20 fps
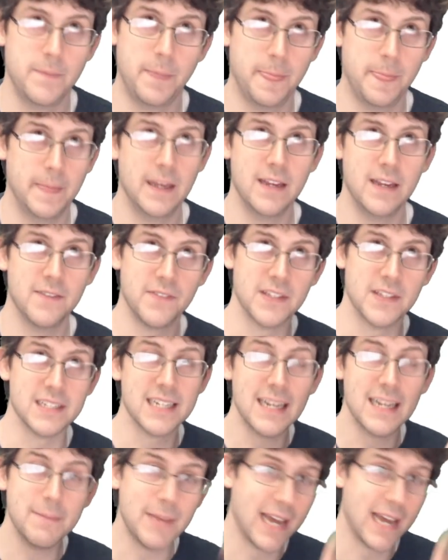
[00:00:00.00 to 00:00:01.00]
if the
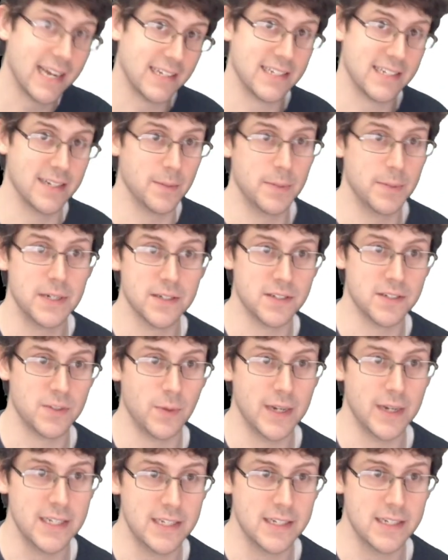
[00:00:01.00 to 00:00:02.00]
same x appears
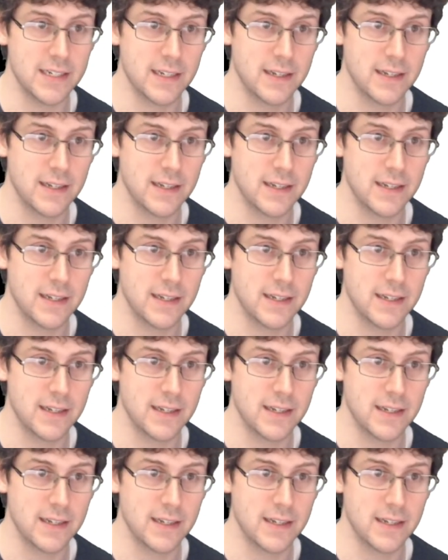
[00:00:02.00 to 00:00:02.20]
twice,